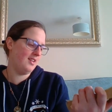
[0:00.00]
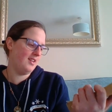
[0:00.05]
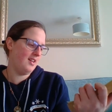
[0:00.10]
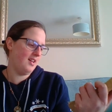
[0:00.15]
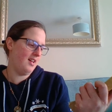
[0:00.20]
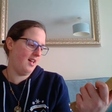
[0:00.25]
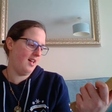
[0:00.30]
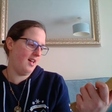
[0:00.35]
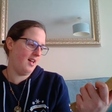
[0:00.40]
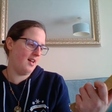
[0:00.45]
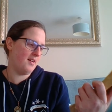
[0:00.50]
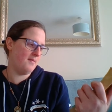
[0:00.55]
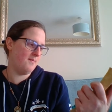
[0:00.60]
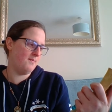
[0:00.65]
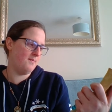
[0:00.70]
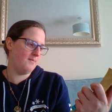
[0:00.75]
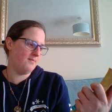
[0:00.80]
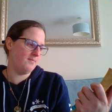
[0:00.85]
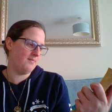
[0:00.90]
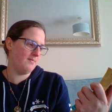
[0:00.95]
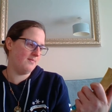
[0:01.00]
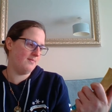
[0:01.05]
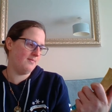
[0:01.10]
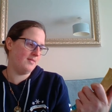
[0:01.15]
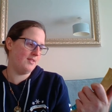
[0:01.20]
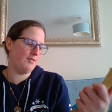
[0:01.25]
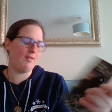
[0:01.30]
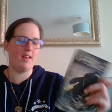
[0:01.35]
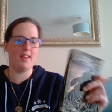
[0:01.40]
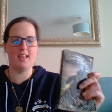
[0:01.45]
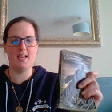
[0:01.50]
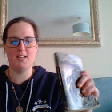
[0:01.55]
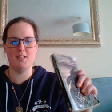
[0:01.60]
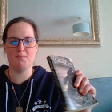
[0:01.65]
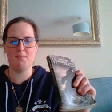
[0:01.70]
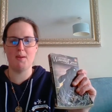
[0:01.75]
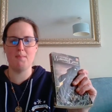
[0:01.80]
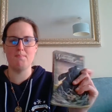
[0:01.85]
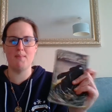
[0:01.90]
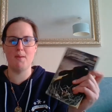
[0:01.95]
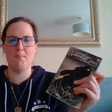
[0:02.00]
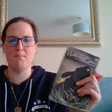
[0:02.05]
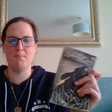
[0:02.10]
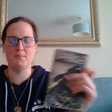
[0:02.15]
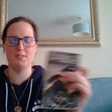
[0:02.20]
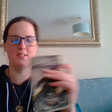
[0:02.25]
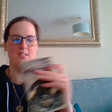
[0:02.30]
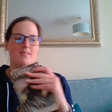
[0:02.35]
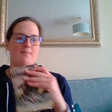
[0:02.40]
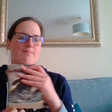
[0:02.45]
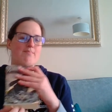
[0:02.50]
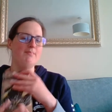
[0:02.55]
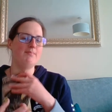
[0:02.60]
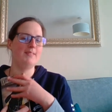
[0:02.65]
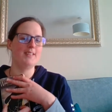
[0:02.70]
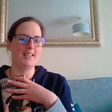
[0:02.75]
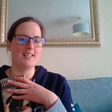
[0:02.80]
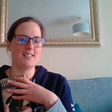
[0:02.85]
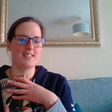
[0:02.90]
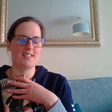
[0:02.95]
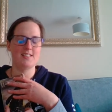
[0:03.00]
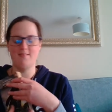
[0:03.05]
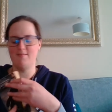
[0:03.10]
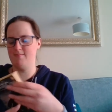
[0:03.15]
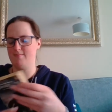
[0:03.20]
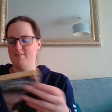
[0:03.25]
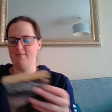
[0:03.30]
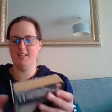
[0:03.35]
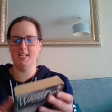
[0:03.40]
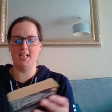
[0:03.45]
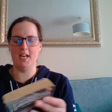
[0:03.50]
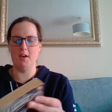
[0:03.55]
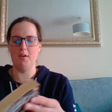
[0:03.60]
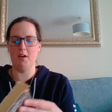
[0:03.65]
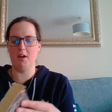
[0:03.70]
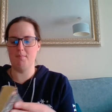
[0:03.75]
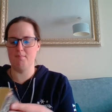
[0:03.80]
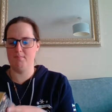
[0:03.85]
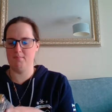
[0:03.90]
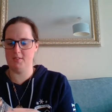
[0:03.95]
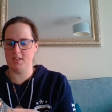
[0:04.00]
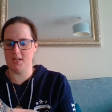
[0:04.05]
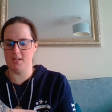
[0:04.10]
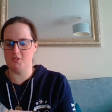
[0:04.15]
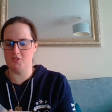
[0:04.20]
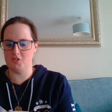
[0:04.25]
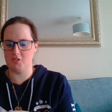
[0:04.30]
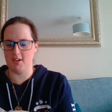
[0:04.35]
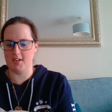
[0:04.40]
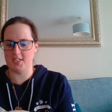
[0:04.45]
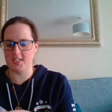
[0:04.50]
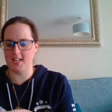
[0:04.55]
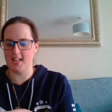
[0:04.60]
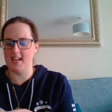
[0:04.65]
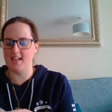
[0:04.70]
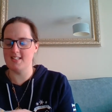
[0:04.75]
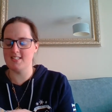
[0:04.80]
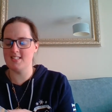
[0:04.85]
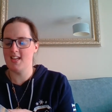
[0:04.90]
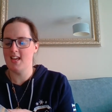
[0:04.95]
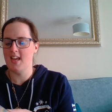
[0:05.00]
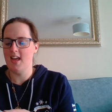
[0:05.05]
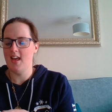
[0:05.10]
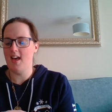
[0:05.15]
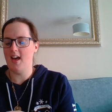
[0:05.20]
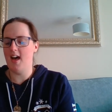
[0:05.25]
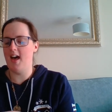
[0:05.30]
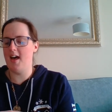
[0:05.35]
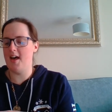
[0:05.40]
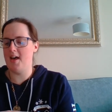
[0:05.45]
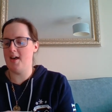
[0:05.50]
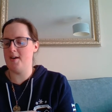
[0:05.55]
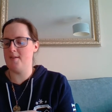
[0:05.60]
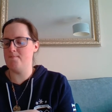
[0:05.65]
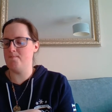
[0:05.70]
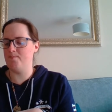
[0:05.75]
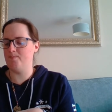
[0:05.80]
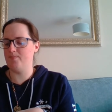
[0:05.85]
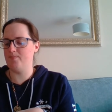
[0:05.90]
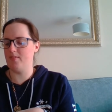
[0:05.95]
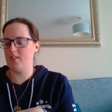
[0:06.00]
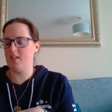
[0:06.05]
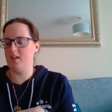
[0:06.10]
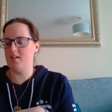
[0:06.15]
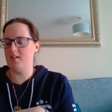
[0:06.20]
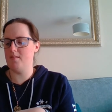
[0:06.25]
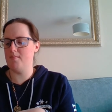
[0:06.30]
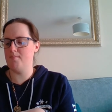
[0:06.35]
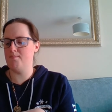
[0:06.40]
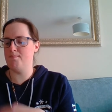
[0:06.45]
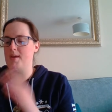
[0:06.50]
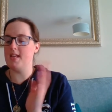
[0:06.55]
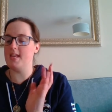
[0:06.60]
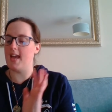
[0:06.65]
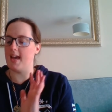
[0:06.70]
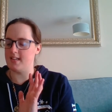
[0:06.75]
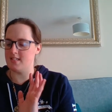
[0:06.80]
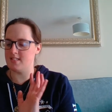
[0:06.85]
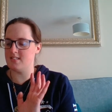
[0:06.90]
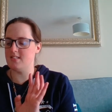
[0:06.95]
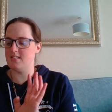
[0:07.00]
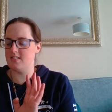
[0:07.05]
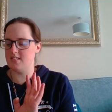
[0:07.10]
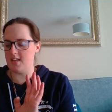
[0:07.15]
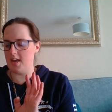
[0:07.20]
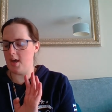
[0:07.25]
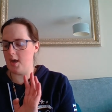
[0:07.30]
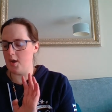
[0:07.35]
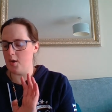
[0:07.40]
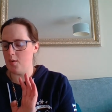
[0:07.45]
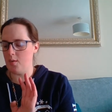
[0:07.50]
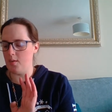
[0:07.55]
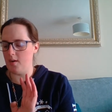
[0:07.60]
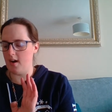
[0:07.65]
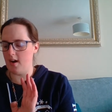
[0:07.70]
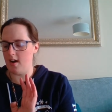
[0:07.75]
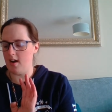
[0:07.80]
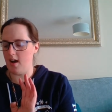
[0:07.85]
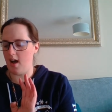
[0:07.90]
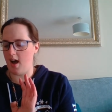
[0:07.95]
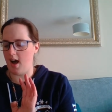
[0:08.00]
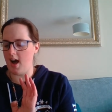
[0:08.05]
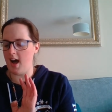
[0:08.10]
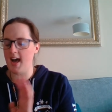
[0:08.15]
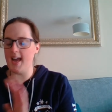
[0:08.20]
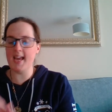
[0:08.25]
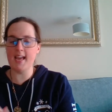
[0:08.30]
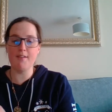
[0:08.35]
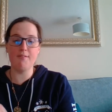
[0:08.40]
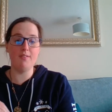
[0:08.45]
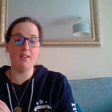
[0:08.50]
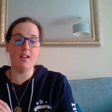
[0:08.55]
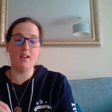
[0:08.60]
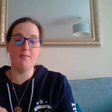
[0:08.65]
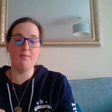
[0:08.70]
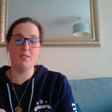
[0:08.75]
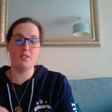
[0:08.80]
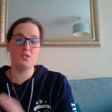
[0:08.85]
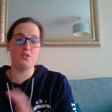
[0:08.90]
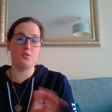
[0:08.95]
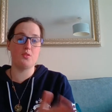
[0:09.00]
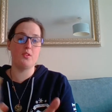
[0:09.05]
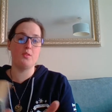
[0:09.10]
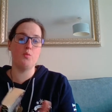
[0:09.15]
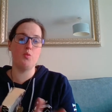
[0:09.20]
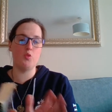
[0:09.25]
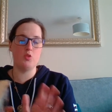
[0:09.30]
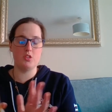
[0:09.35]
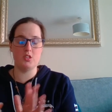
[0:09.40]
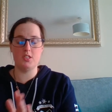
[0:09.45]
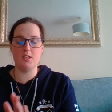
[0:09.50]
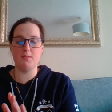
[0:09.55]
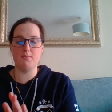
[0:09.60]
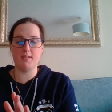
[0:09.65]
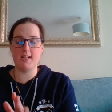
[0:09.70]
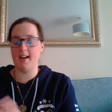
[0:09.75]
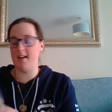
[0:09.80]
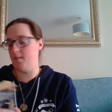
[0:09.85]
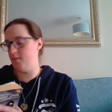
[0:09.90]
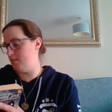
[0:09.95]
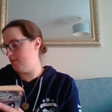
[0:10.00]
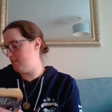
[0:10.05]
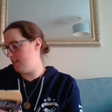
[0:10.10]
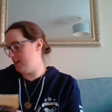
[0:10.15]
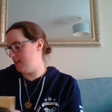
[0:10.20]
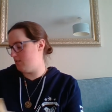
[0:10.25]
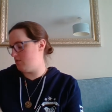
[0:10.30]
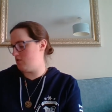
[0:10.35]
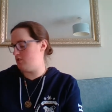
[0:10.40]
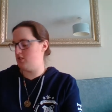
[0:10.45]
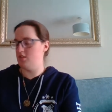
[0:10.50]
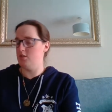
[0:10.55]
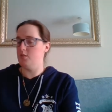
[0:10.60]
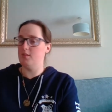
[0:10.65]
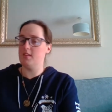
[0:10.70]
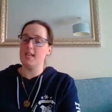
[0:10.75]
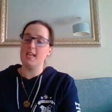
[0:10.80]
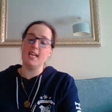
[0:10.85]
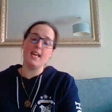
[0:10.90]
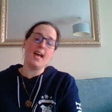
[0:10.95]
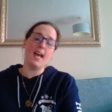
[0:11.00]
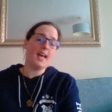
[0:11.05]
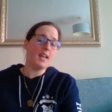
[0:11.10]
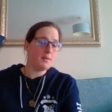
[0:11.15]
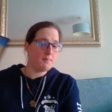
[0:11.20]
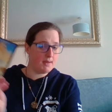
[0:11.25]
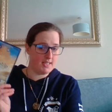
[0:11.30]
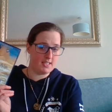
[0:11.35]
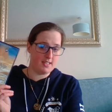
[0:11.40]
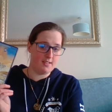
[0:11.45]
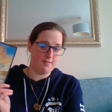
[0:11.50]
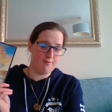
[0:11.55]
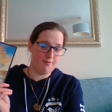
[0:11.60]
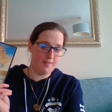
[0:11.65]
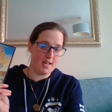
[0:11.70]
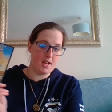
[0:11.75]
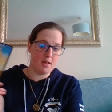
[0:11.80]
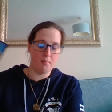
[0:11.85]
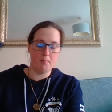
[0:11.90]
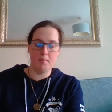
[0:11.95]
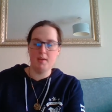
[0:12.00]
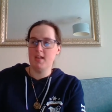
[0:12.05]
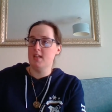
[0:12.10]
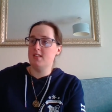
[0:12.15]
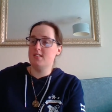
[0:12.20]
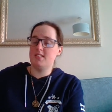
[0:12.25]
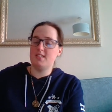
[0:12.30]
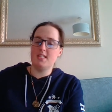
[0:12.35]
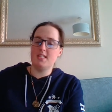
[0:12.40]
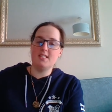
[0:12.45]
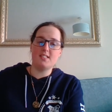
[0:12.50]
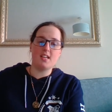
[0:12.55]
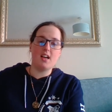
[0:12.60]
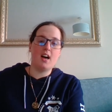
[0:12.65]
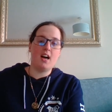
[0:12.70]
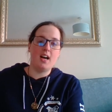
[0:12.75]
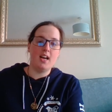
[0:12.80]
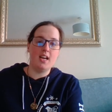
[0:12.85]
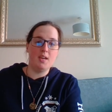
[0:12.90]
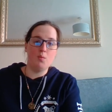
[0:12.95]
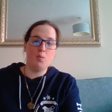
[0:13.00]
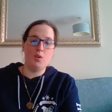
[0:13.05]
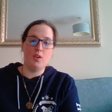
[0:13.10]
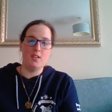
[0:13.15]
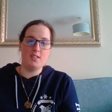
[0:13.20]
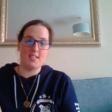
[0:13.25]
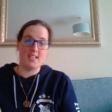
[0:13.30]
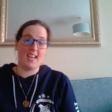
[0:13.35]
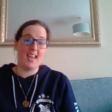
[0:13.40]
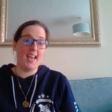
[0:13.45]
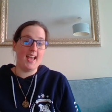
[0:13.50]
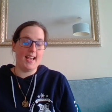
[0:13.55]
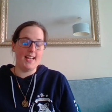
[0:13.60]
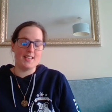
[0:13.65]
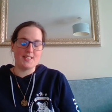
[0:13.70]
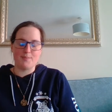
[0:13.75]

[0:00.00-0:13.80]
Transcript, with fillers: um, the fact that it's my mum's, and it's you know I'm gonna treasure this. Um, but yes, so I have loved the story of Watership Down thanks to the animated film since I was a kid